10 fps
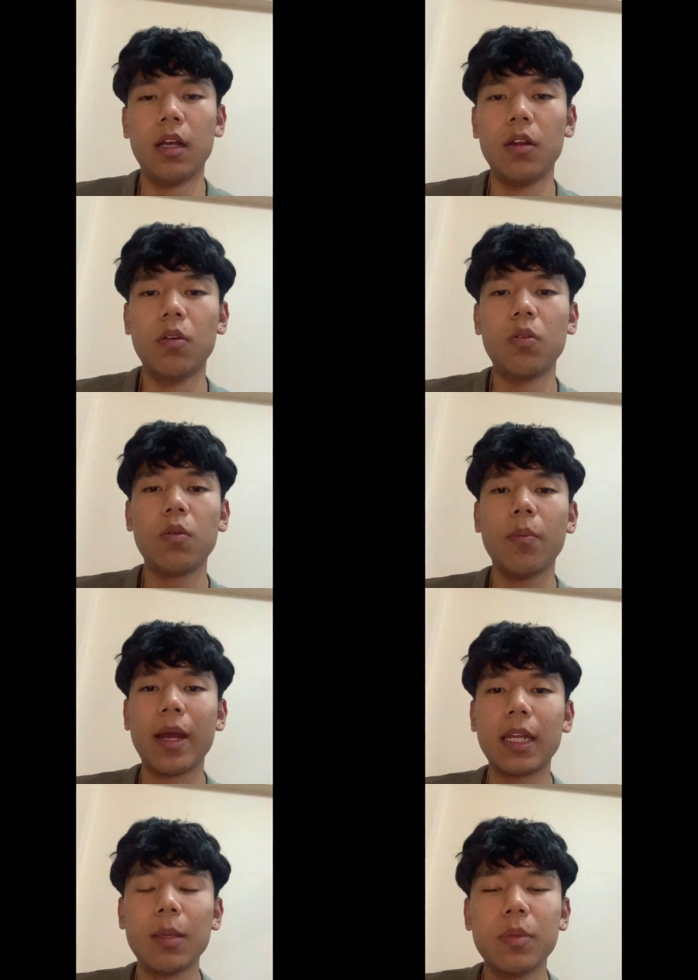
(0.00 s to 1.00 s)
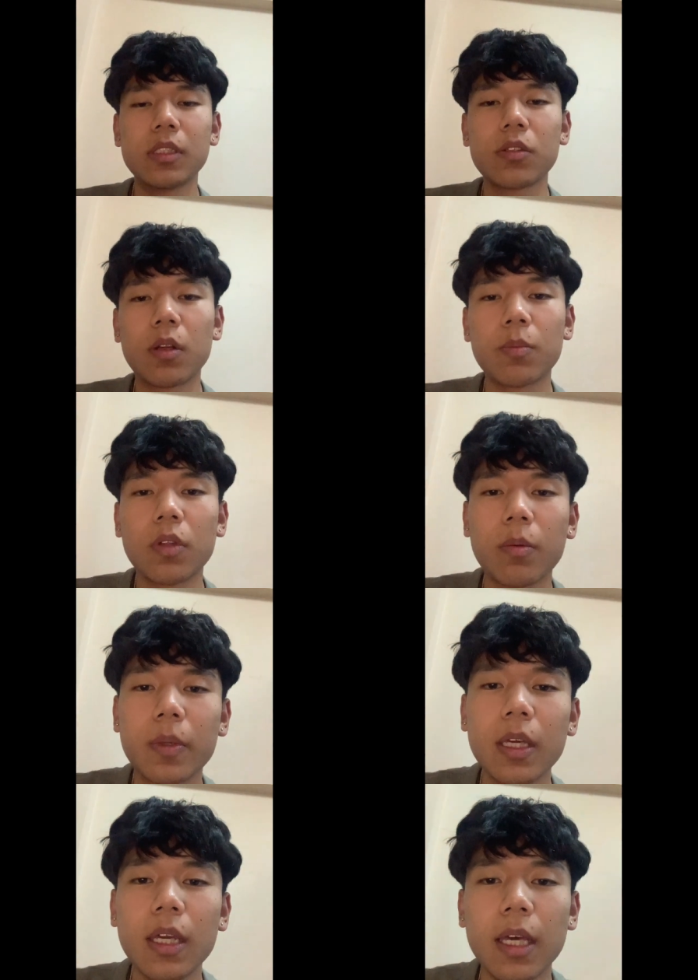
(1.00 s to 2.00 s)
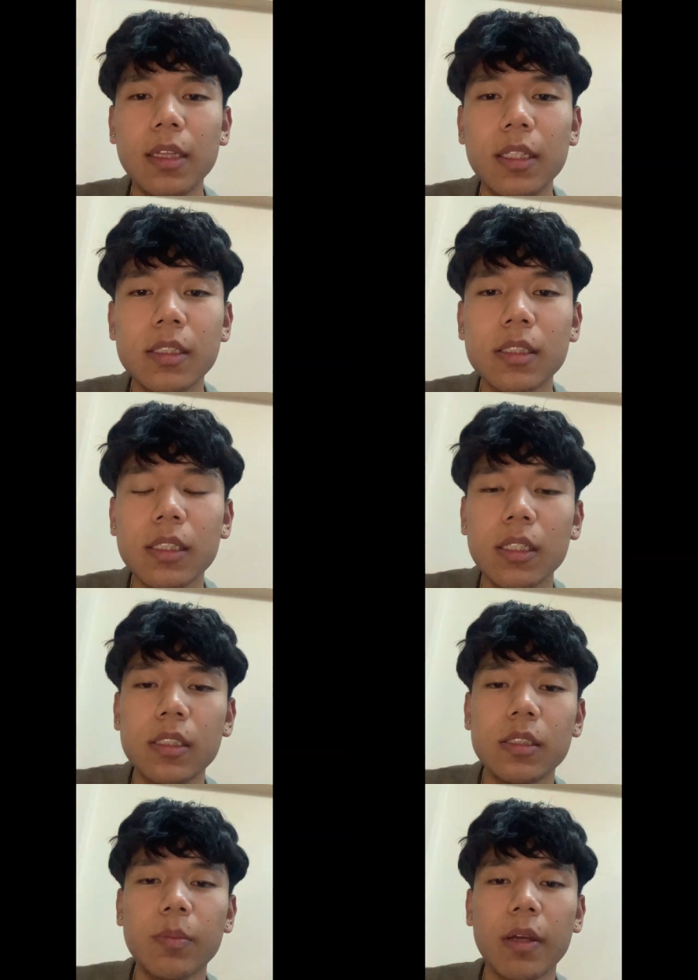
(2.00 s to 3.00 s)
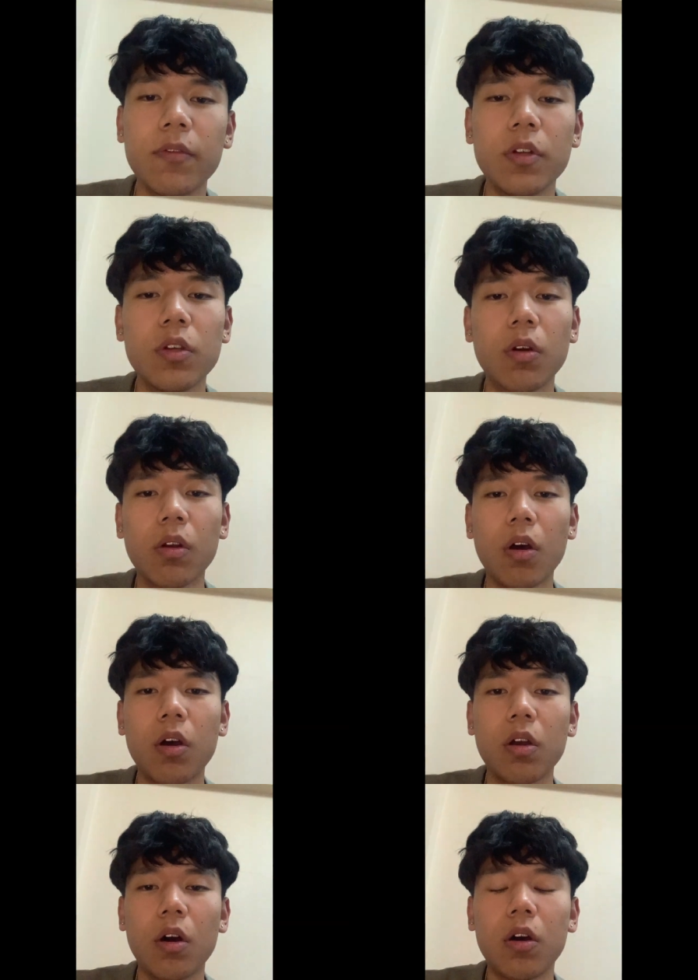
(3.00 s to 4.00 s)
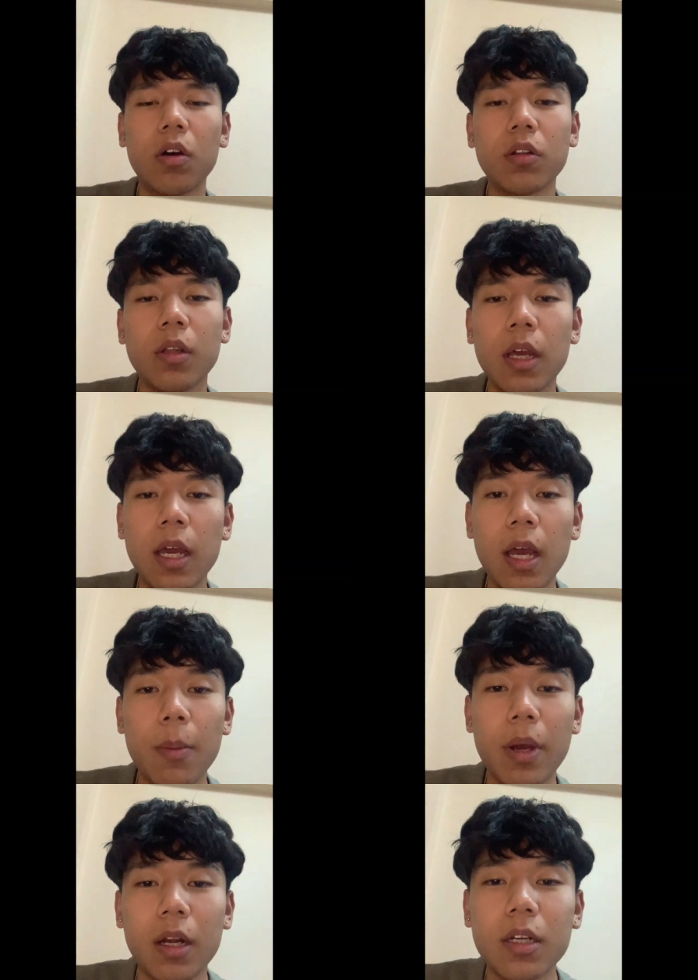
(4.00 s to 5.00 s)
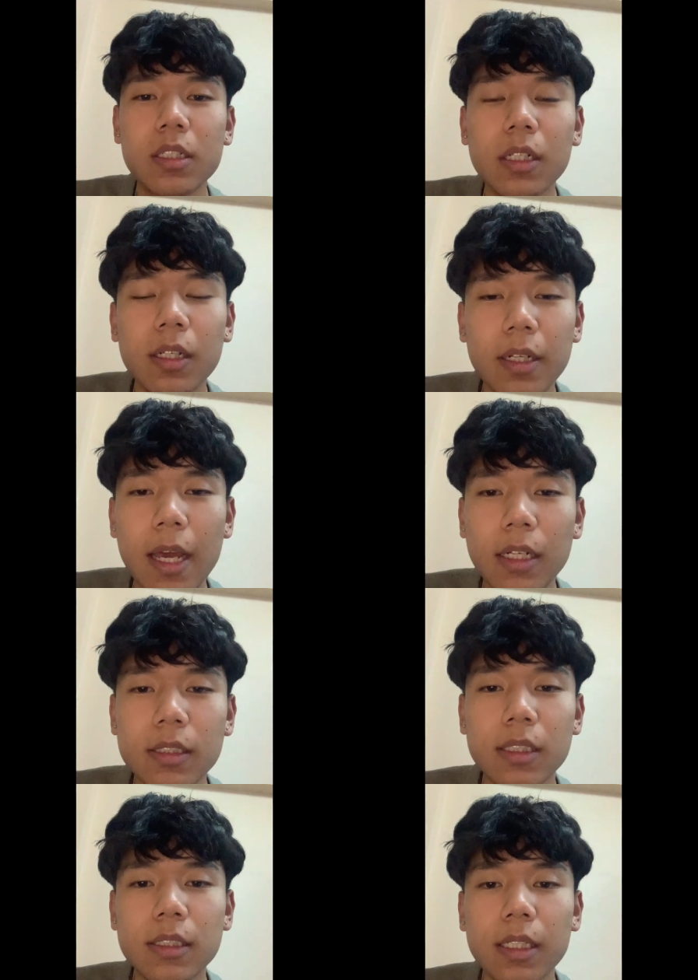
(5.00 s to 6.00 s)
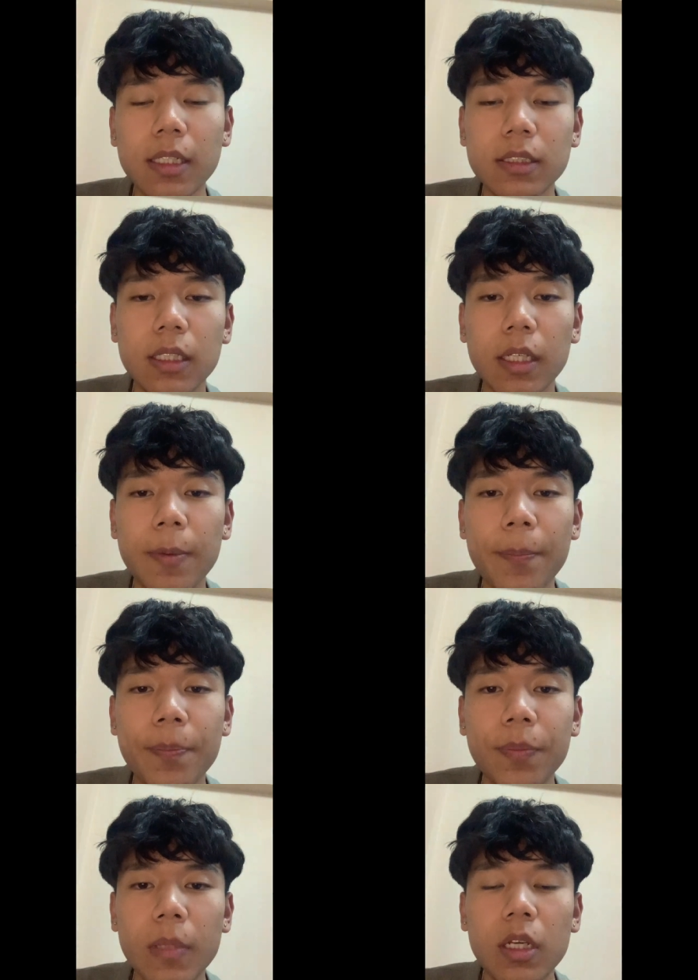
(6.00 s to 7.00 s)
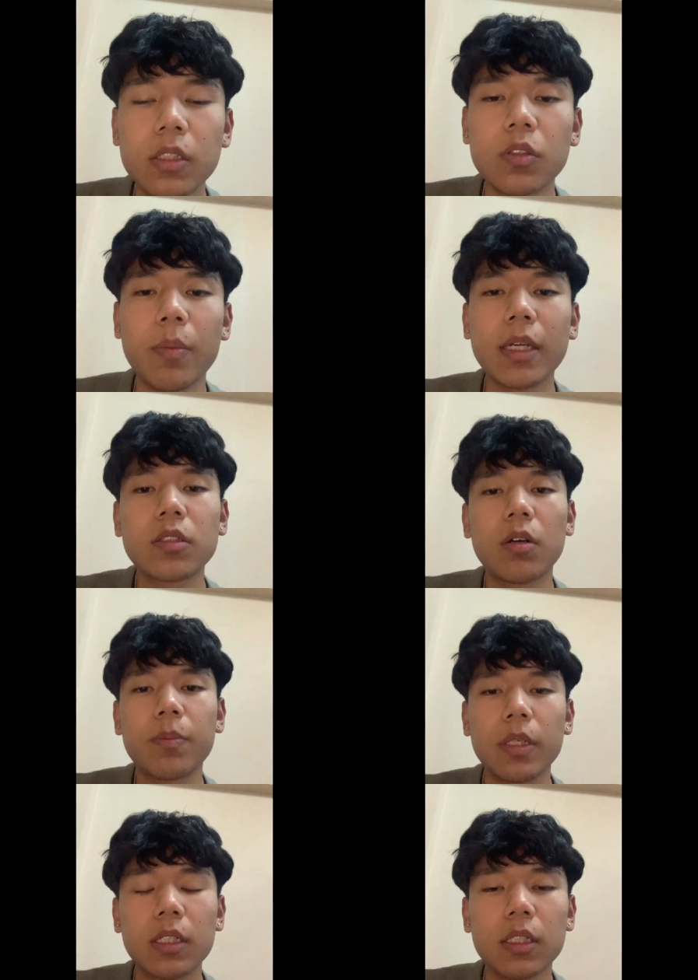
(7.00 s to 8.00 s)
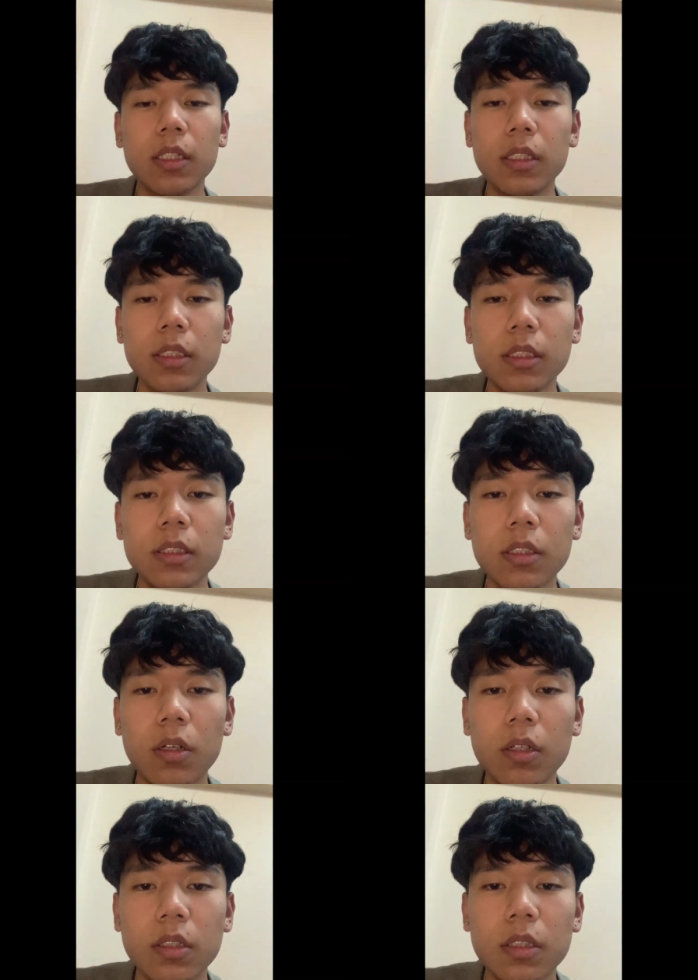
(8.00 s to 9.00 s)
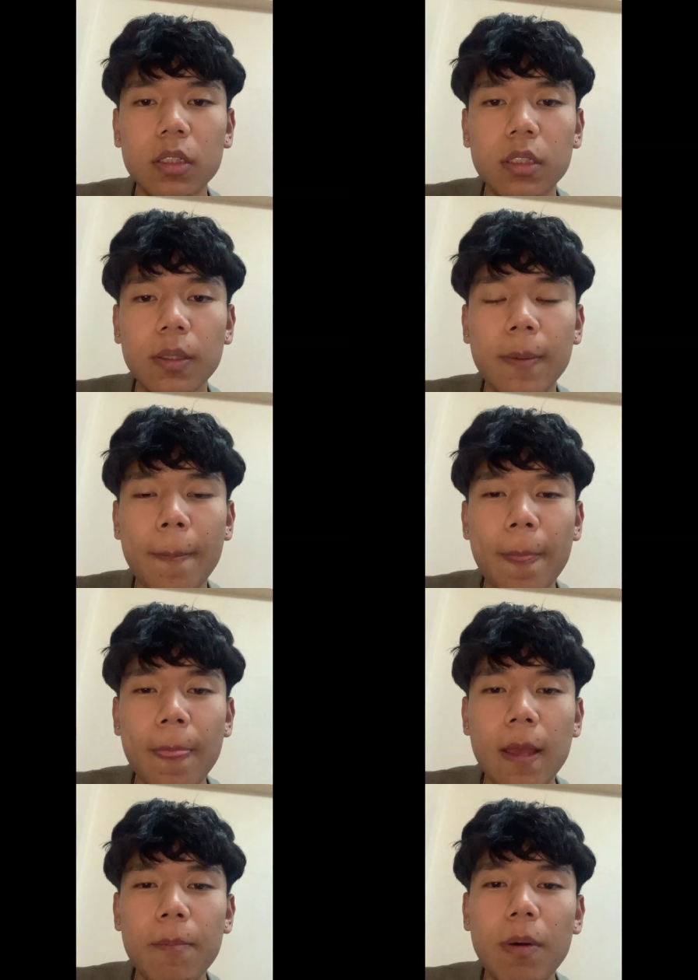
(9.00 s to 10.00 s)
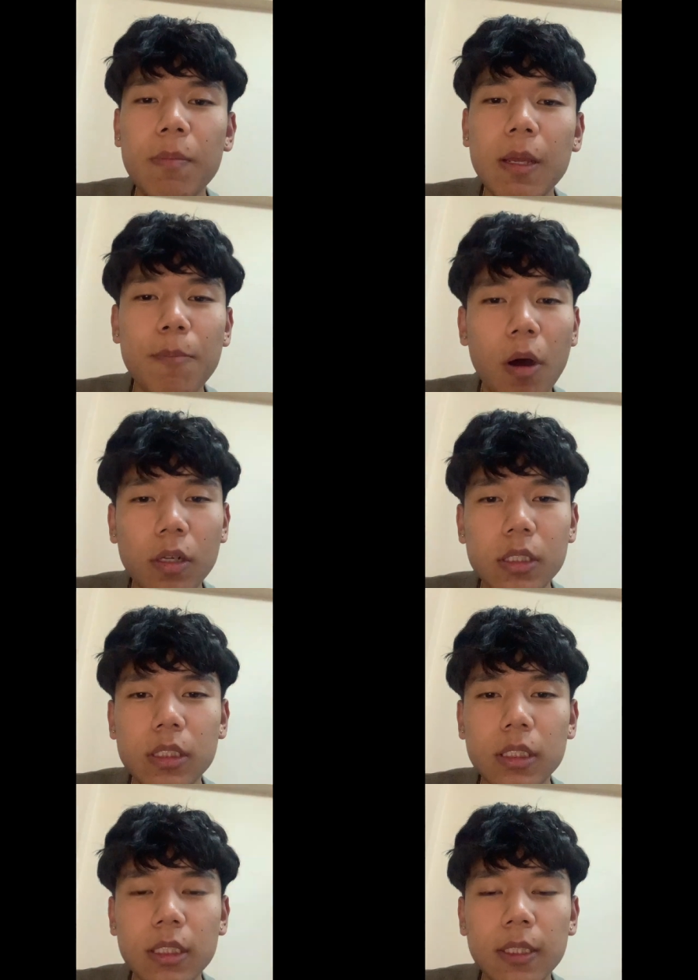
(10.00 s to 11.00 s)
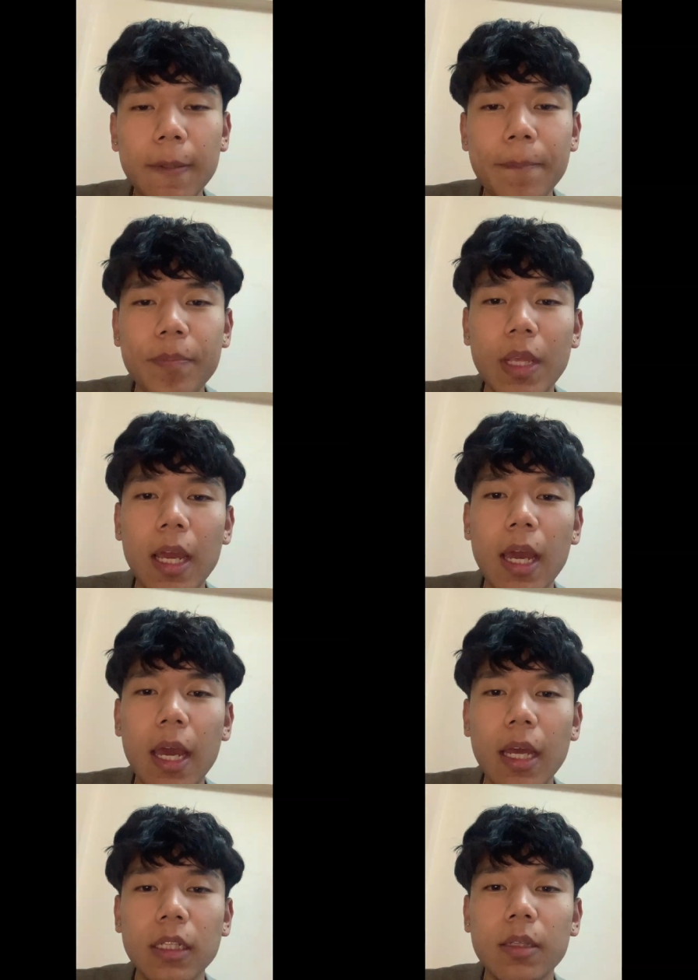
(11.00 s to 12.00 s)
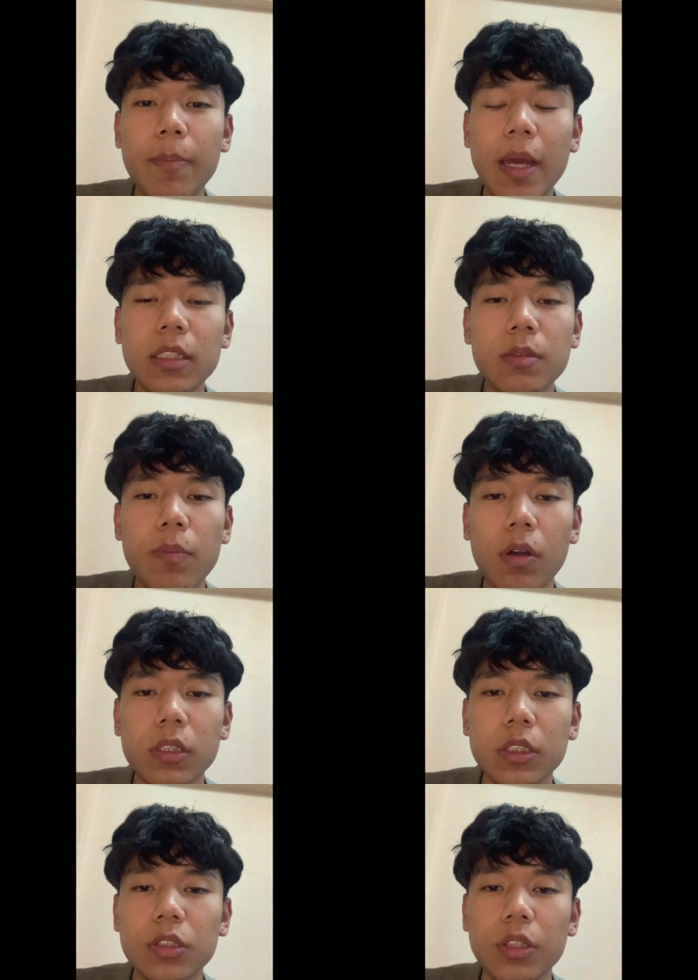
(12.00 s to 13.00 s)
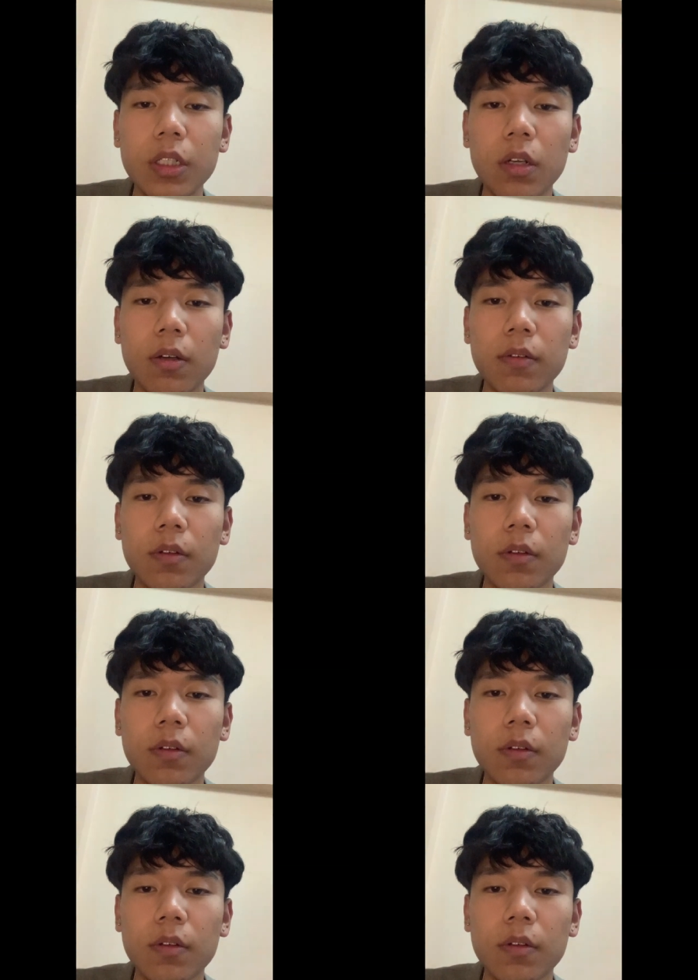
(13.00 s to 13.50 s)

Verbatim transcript: Hello, my name is Sonam Tobgay and this is my video log on my critical analysis essay. So my topic is on the public policy and the patent policy trade-off